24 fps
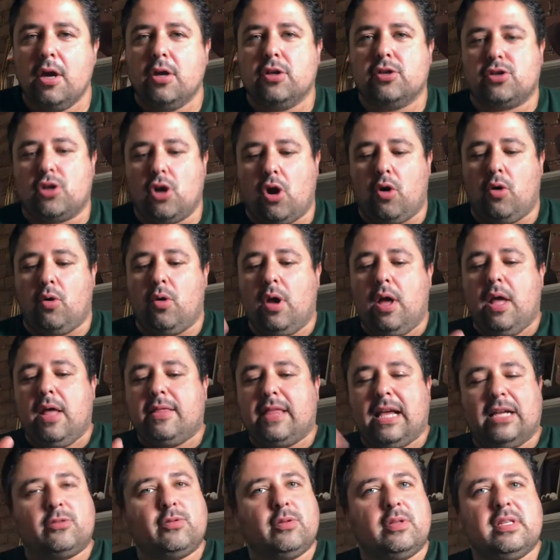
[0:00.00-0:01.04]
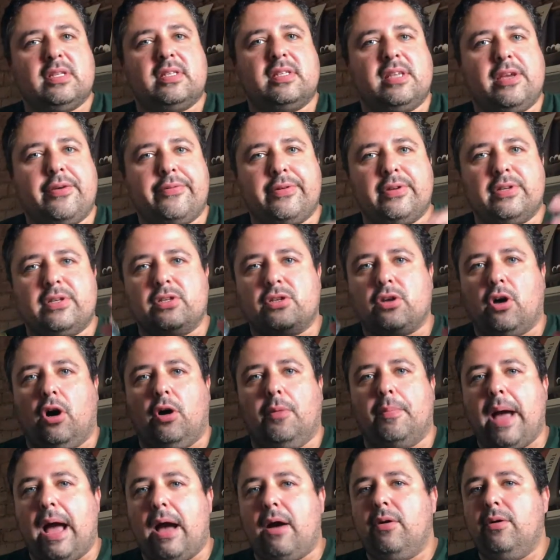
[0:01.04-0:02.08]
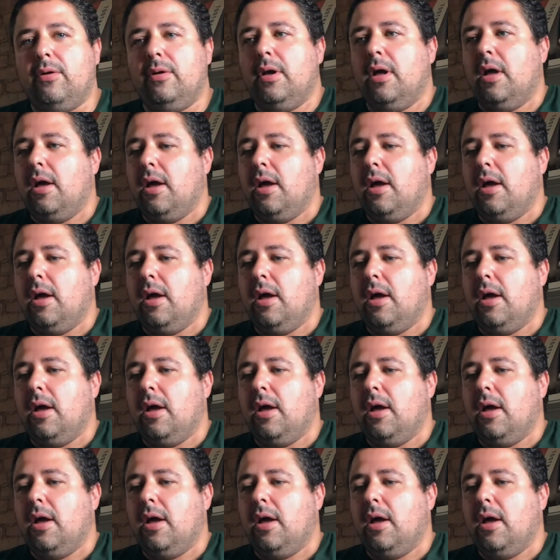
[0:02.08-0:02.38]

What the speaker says: So that's what this series is all about.